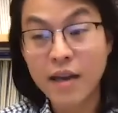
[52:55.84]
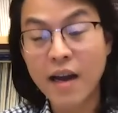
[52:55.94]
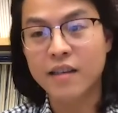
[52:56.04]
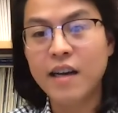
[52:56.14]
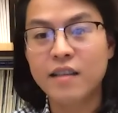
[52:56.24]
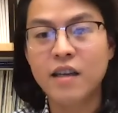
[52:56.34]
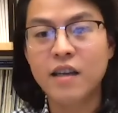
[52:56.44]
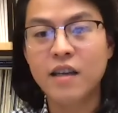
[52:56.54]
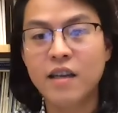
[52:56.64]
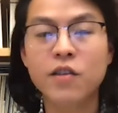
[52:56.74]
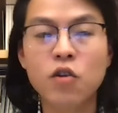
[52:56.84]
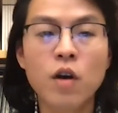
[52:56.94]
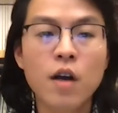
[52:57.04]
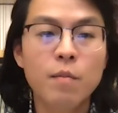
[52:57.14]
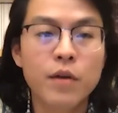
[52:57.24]
Yeah, yeah, definitely.
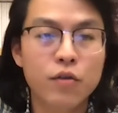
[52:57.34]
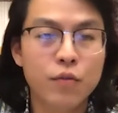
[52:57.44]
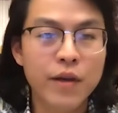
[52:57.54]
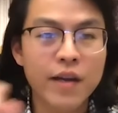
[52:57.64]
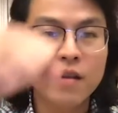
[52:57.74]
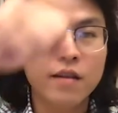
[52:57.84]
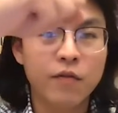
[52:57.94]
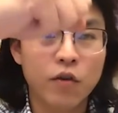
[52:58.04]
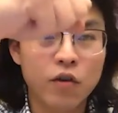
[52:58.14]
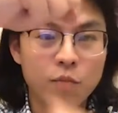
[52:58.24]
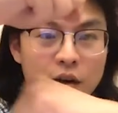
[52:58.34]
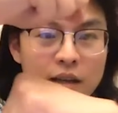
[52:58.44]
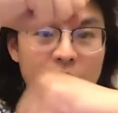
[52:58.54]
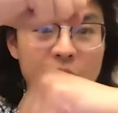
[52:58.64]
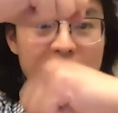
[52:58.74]
So between the
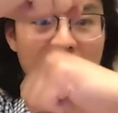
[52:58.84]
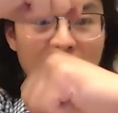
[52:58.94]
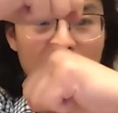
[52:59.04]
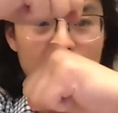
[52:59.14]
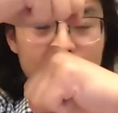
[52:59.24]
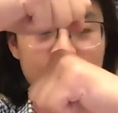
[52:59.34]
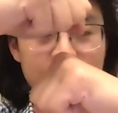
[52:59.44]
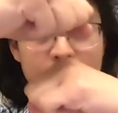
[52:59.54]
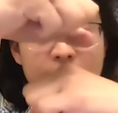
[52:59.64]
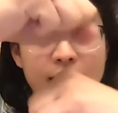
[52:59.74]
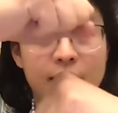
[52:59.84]
vertebrae themselves is